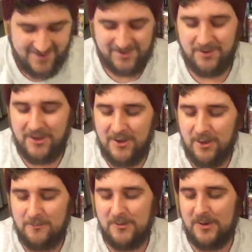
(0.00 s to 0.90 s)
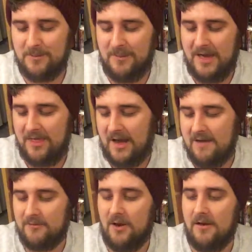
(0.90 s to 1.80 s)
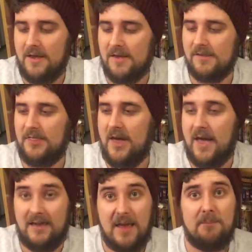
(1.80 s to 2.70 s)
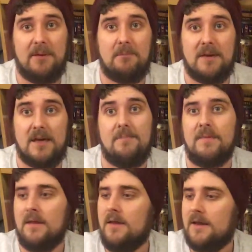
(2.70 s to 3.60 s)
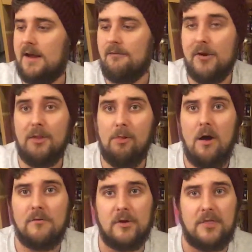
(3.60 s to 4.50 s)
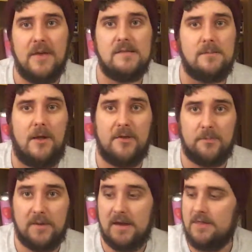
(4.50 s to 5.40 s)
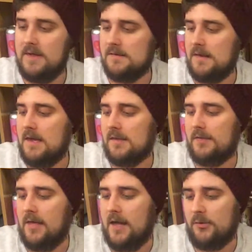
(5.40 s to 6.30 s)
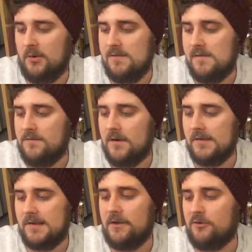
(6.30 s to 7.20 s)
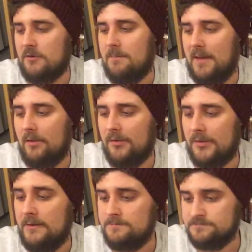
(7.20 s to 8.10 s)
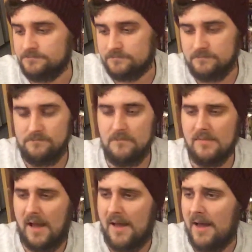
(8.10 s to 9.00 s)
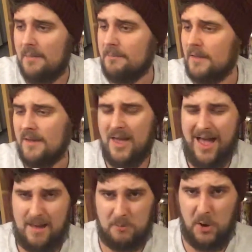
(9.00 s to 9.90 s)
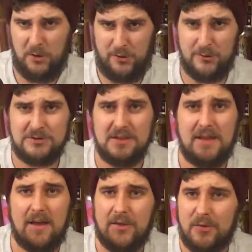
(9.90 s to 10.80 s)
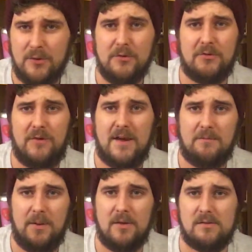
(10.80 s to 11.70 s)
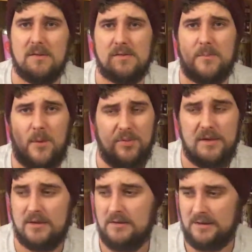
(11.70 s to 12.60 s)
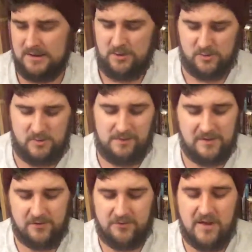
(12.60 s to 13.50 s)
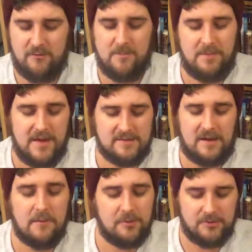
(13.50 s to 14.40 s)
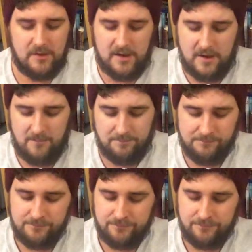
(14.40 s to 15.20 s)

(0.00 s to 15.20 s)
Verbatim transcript: So the other Brewdog beer that I have got is their Kingpin beer. Now I've heard a lot of good things about this beer. This is their 21st century Pilsner. Um, I'm not usually a huge fan of Pilsners. They're probably one of my least favourite beer types. Um,